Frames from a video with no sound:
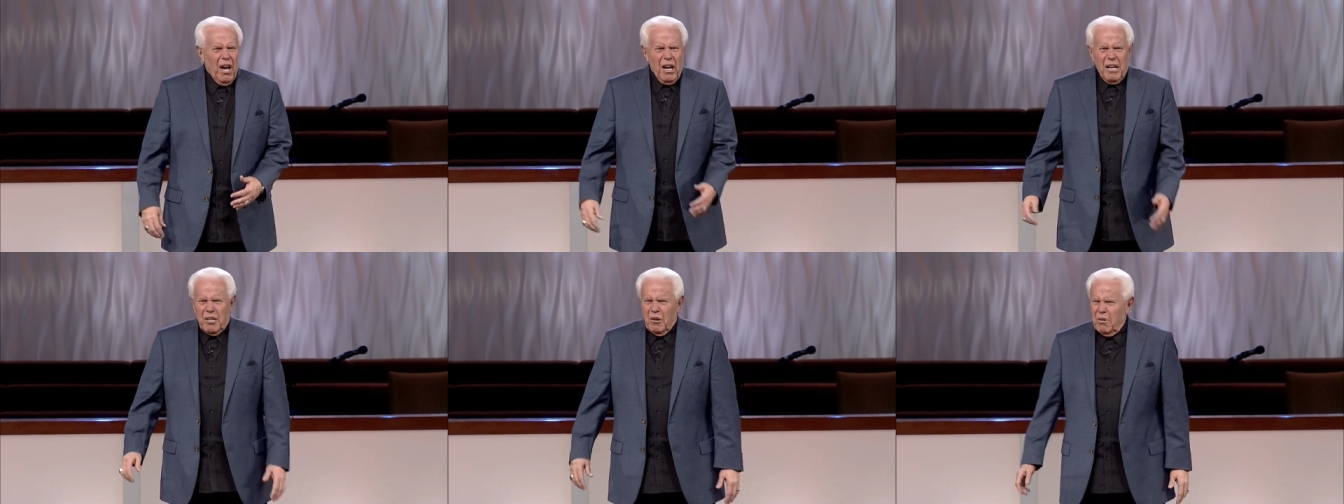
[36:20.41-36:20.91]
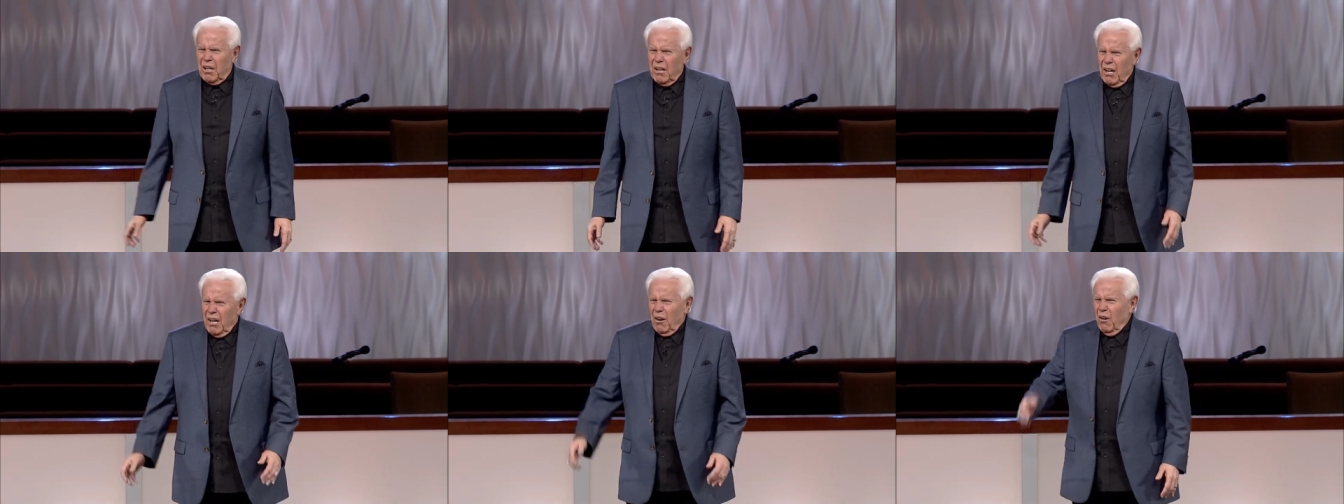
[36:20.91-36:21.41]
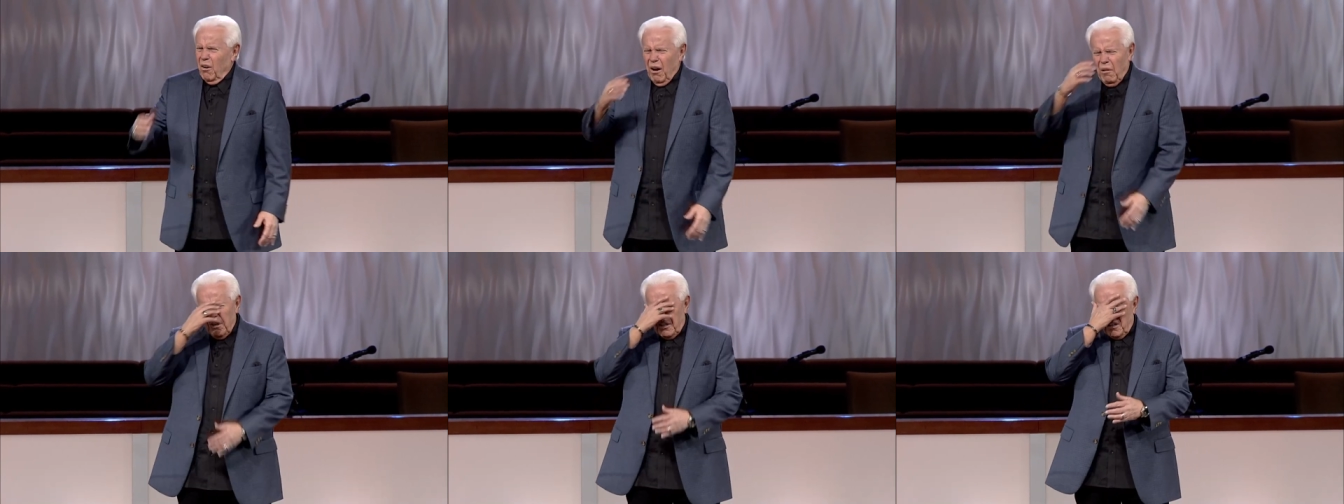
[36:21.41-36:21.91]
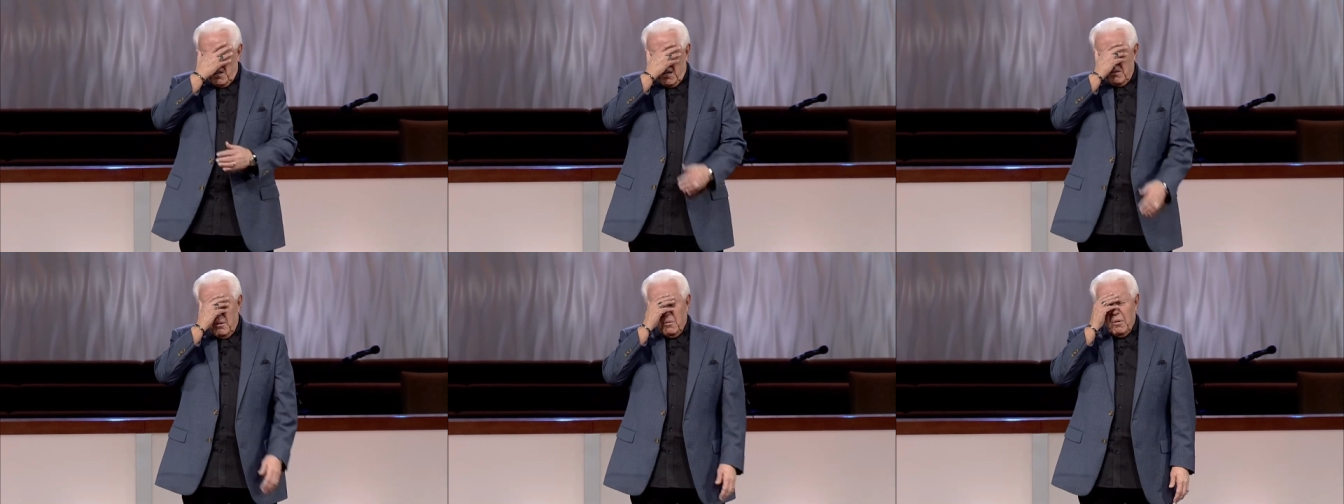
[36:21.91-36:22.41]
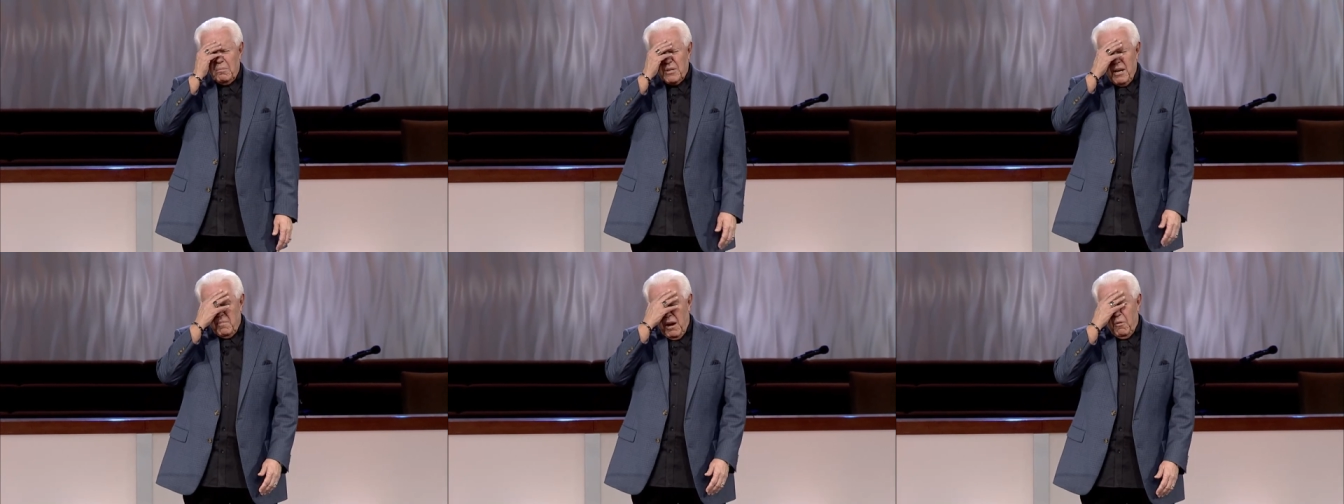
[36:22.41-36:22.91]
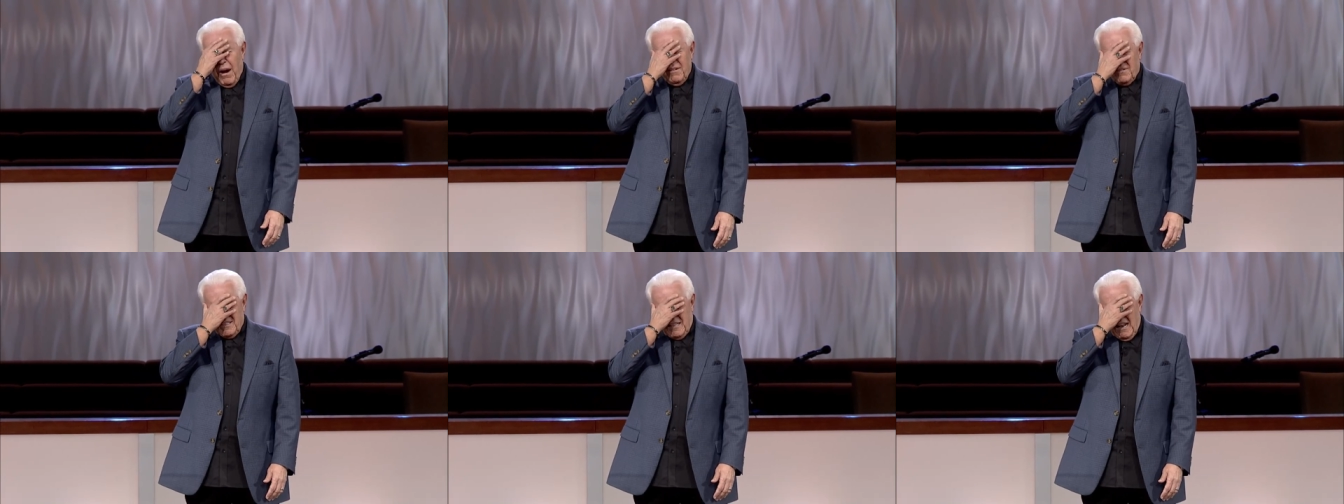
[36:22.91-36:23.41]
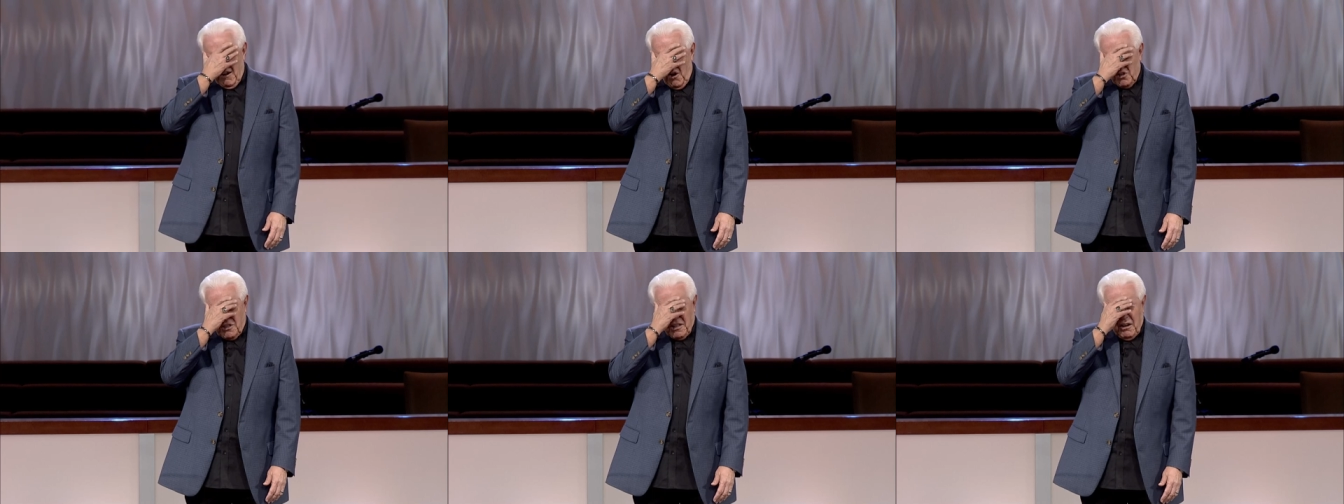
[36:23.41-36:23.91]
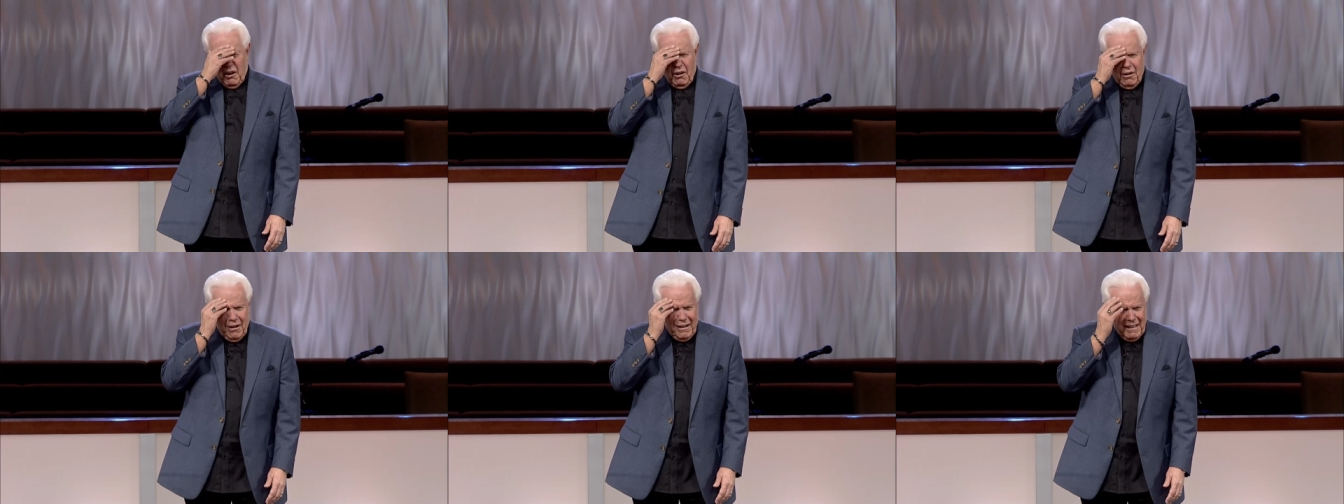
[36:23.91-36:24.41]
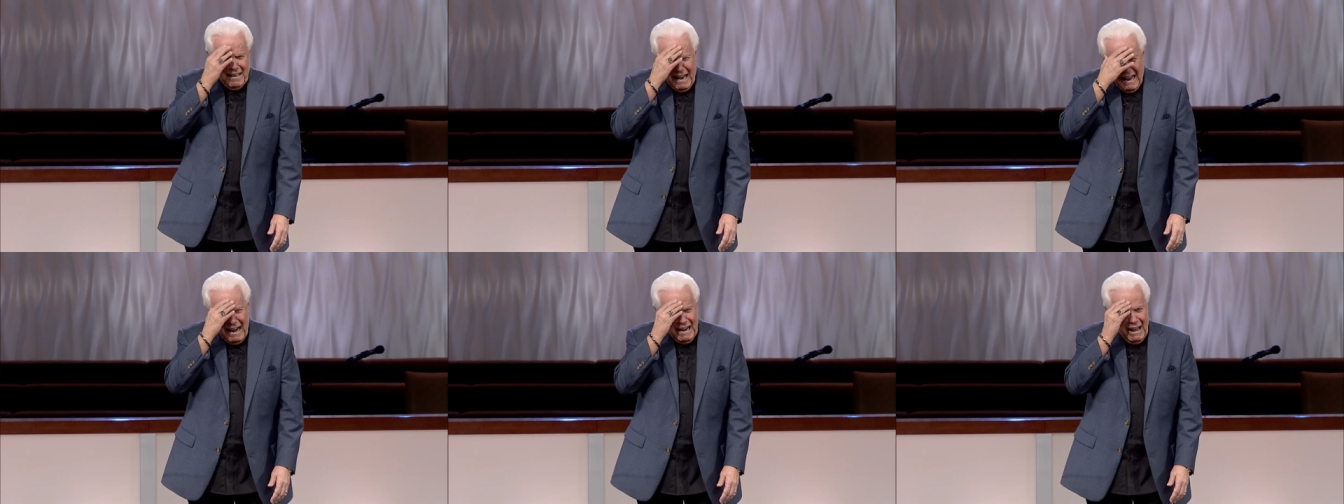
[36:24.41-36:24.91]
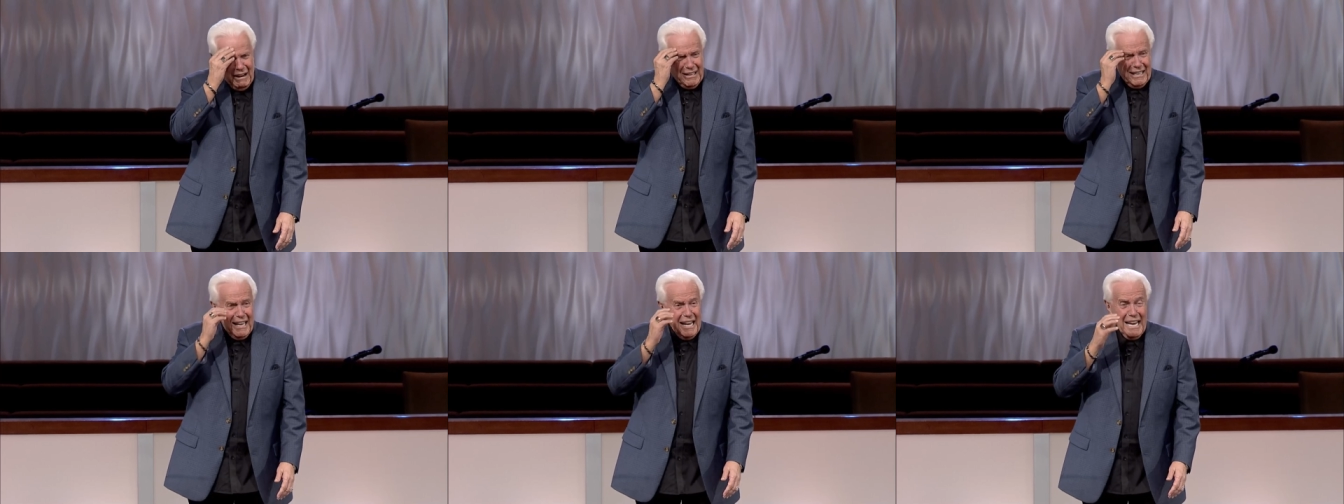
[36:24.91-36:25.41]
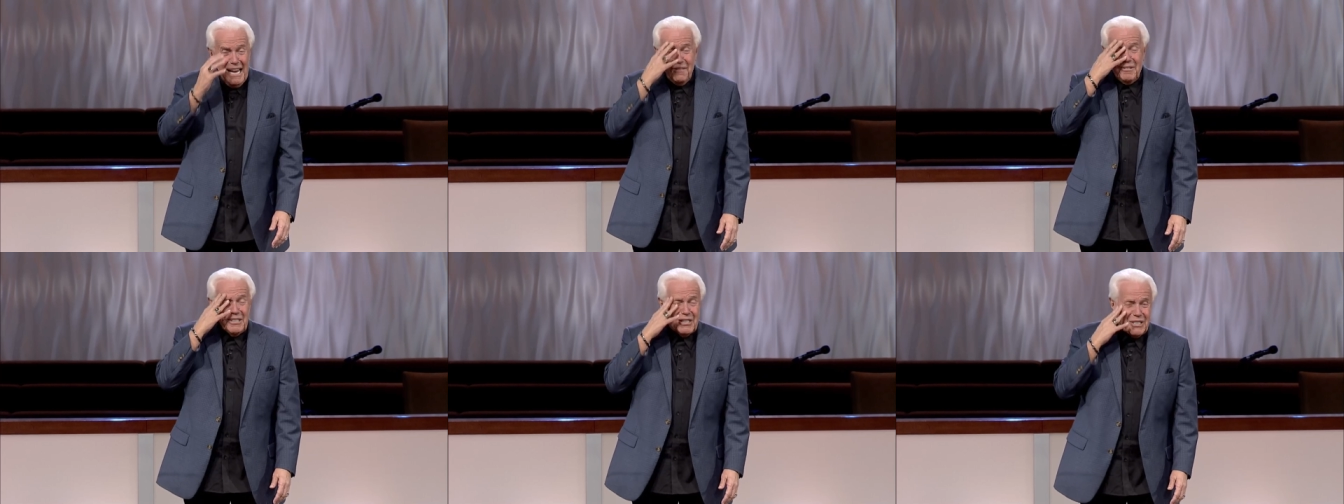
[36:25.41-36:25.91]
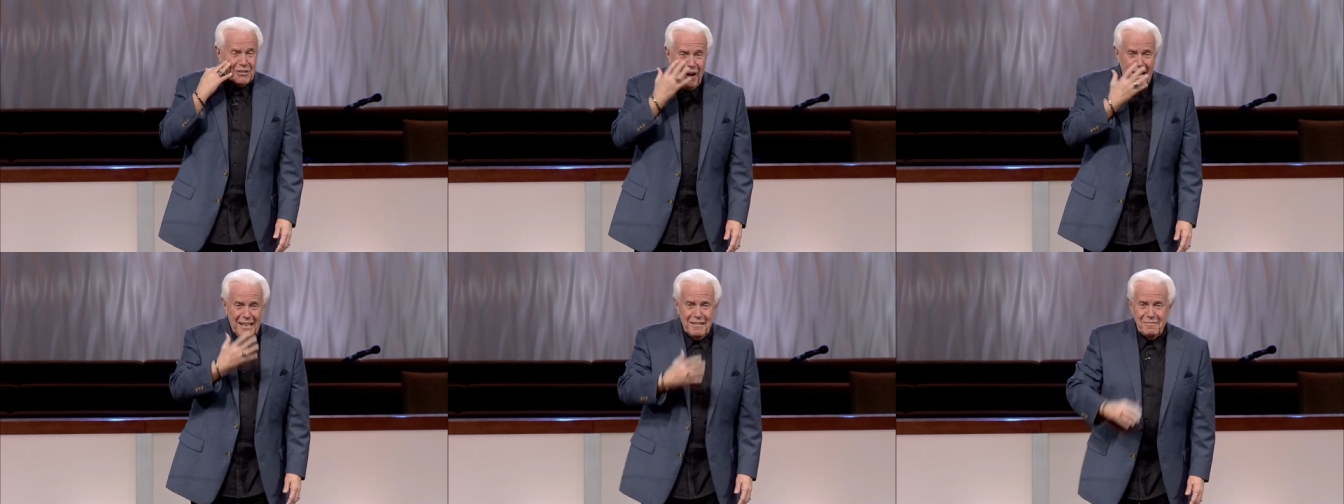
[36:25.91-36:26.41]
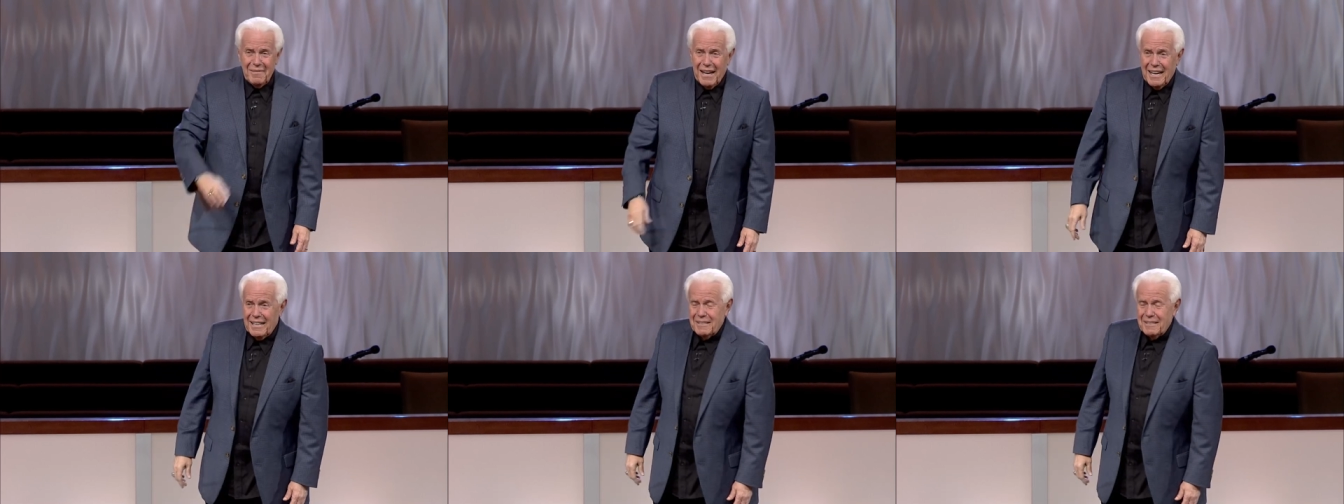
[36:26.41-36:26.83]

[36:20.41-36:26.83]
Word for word: He said, well, "Oh, I wish you could come to the room and tell my wife because I lost it all." he was sweating, man.